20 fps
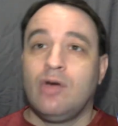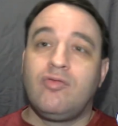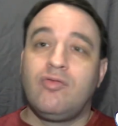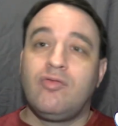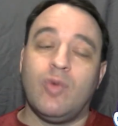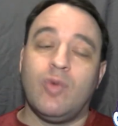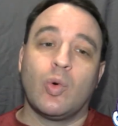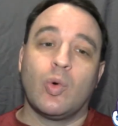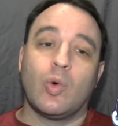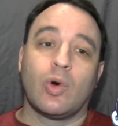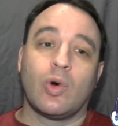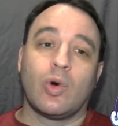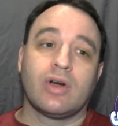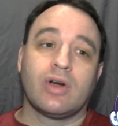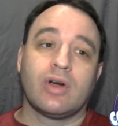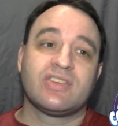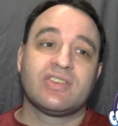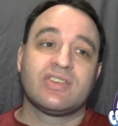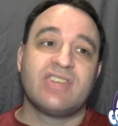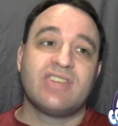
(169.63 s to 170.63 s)

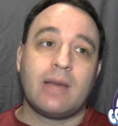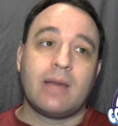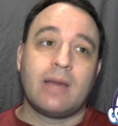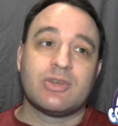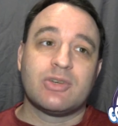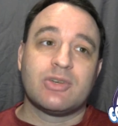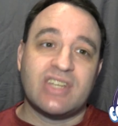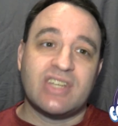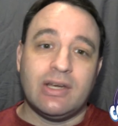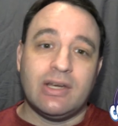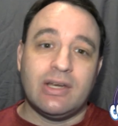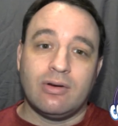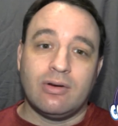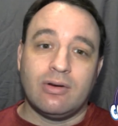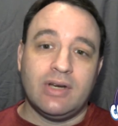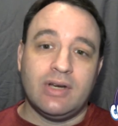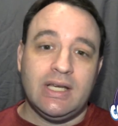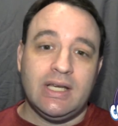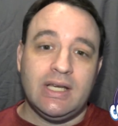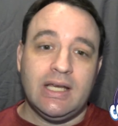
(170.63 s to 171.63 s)
for
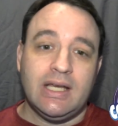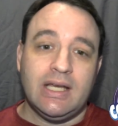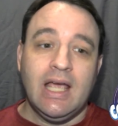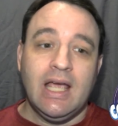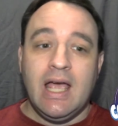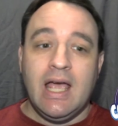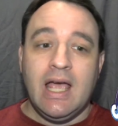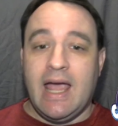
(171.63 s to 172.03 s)
cybersecurity